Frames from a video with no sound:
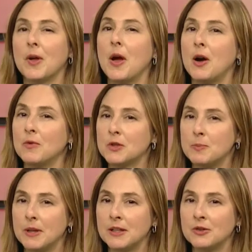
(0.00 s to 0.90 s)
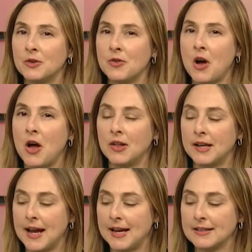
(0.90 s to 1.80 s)
overspending during the
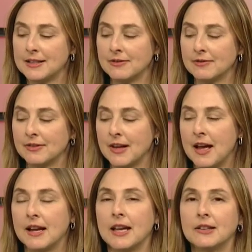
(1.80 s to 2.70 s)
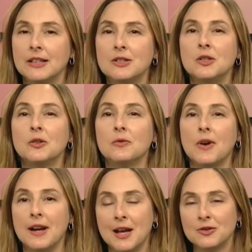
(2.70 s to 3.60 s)
holidays can lead to
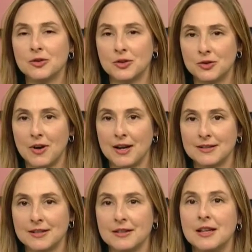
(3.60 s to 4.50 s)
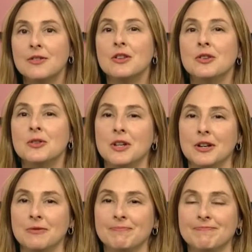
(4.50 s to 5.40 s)
financial stress in the new
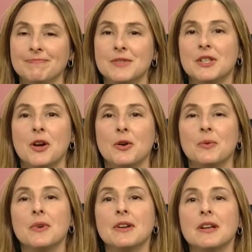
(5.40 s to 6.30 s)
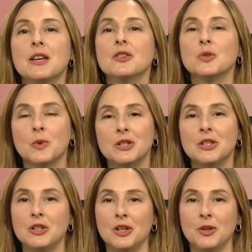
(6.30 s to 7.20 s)
year. So Here's
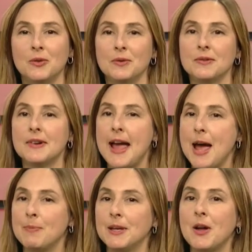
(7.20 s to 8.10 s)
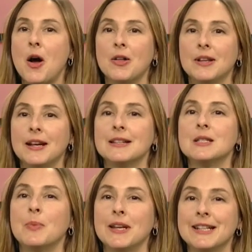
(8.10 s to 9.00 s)
wishing you happy holiday
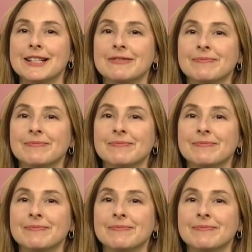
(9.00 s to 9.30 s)
spending.